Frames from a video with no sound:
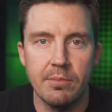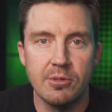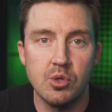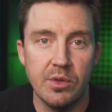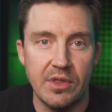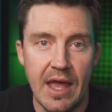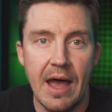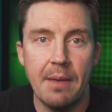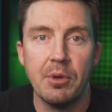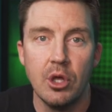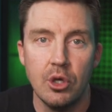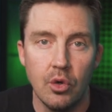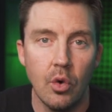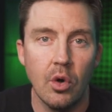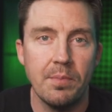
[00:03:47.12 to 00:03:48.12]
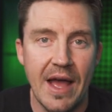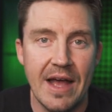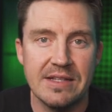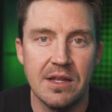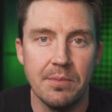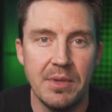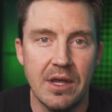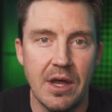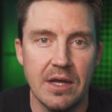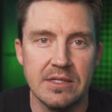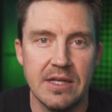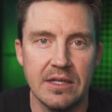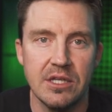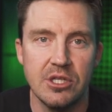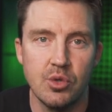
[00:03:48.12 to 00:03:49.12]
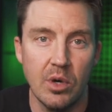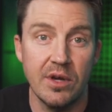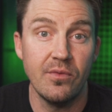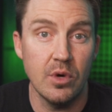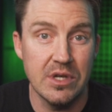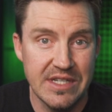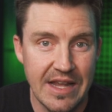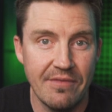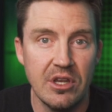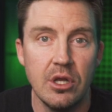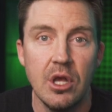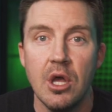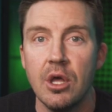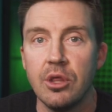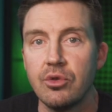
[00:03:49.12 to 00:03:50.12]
troubles with the app, NordPass can be contacted 24/7